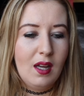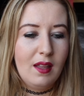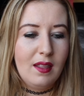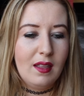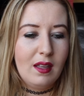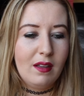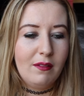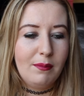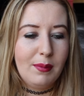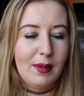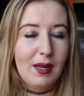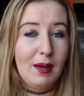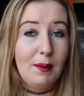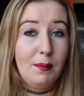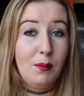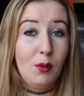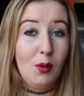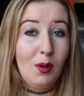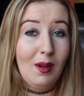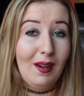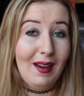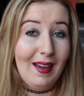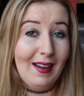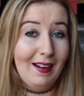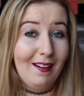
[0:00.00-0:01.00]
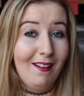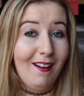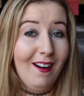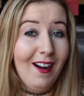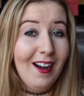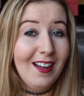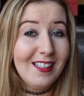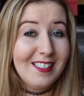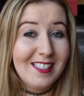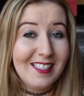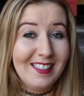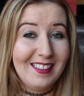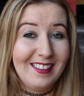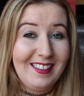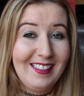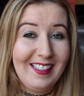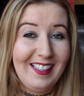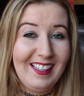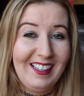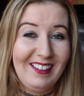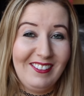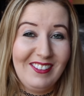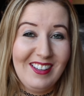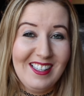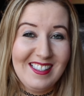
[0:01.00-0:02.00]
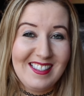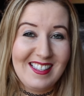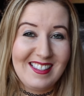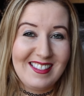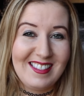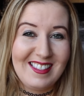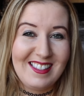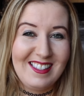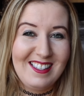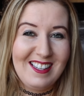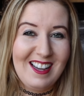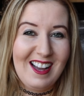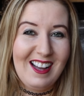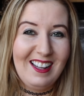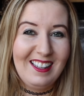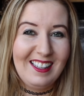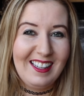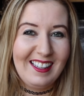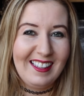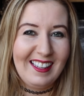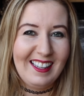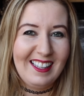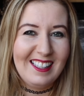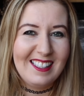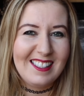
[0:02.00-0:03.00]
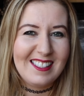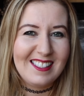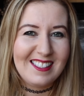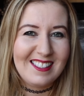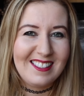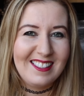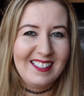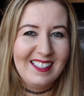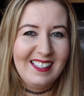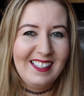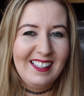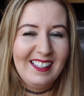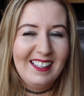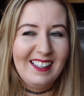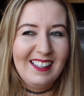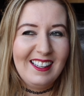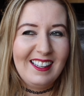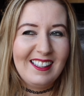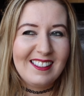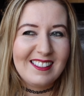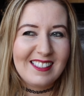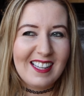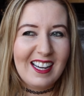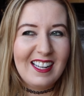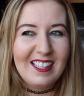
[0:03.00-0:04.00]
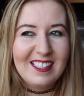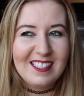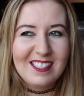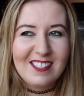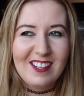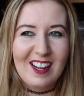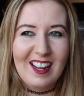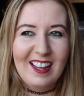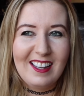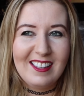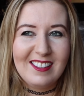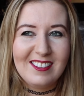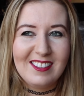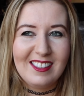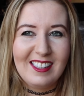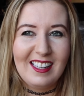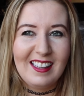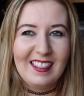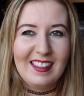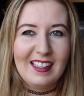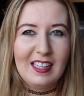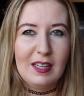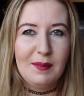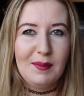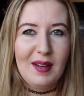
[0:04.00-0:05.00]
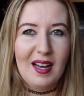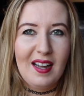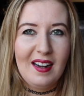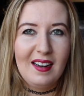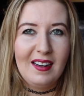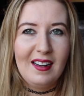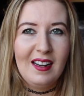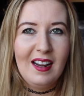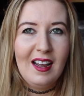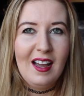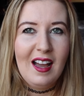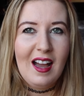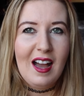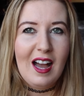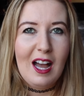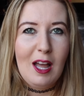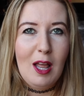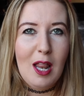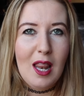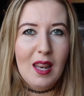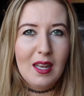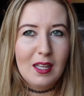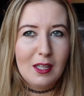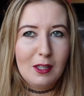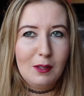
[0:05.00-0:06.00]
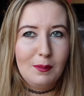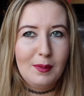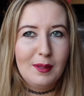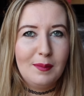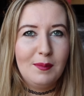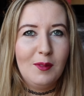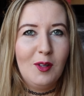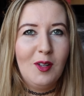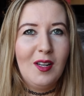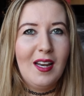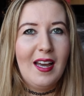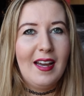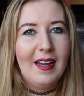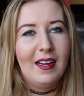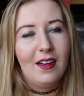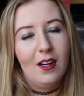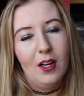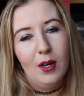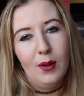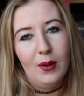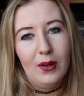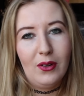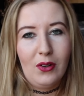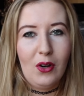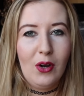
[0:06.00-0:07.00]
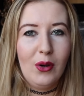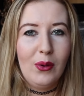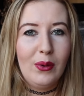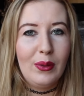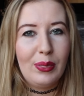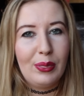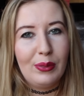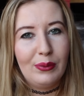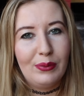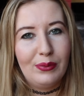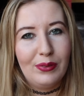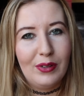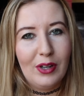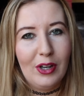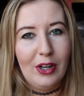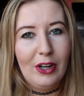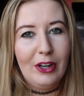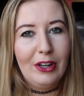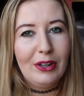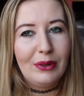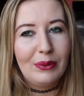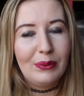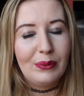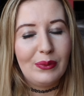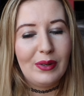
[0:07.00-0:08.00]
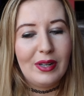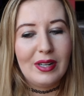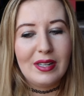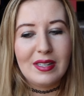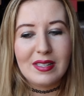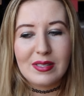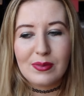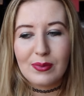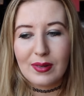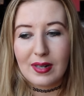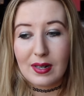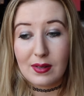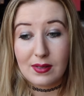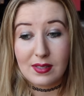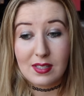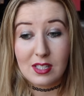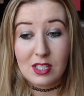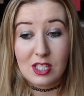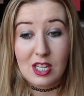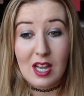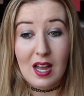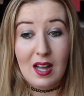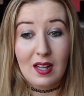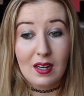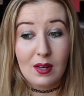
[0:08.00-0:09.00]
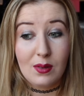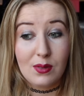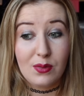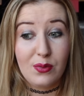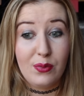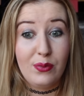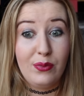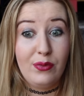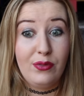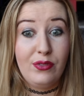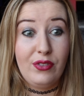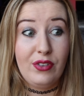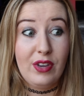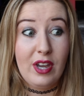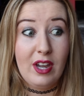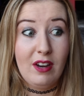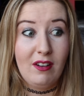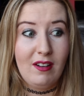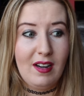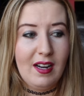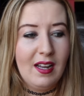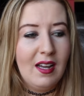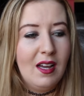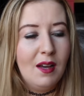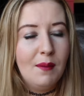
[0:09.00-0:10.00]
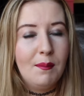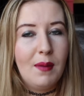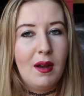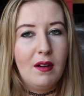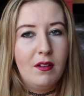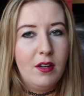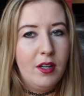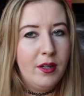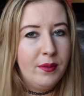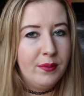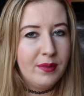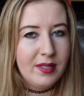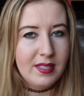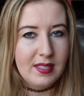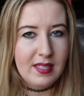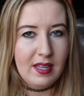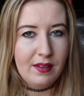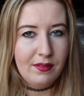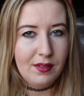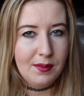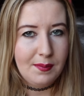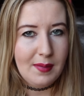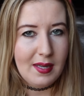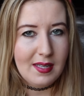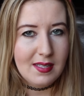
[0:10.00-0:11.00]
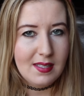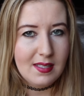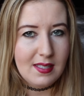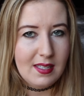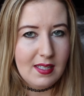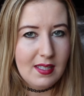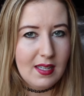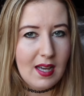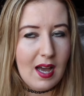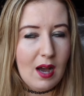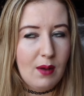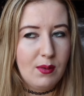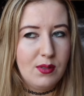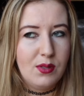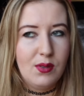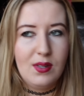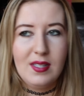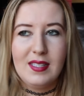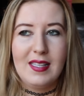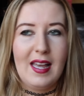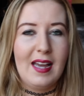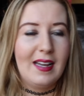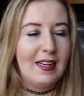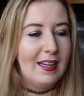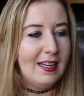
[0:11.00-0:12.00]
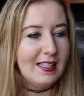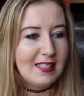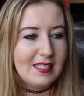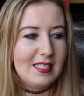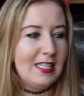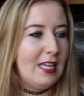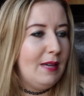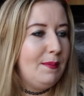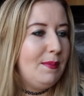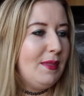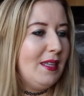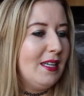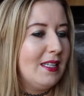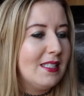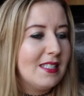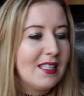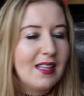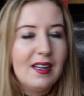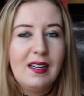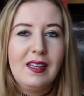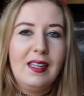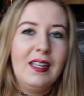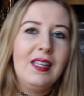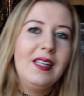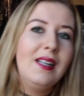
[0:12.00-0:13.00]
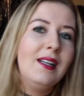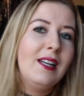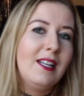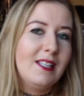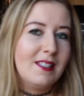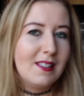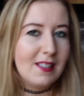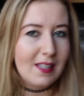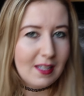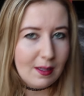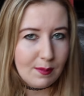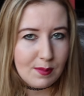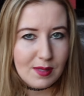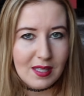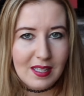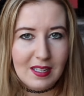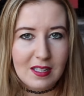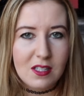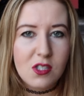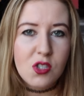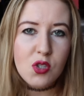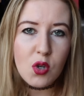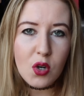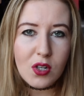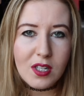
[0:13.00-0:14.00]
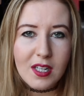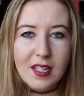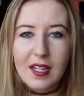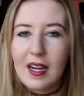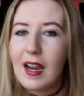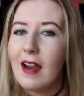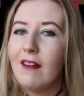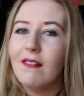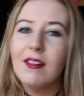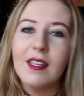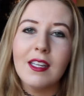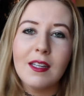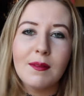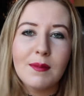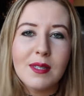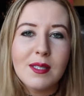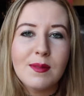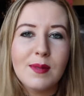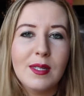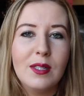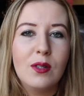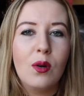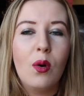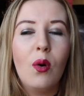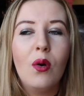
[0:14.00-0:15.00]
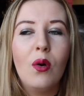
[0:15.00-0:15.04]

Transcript: think I've become more lighthearted than I was as a child, I guess. It's kind of strange when I think about it. I'm a little bit more like, oh, I'll go with the flow. Whereas when I was a child, I was my room was never messy. I was always like, let's keep things clean. Let's keep things sorted. Everything must be in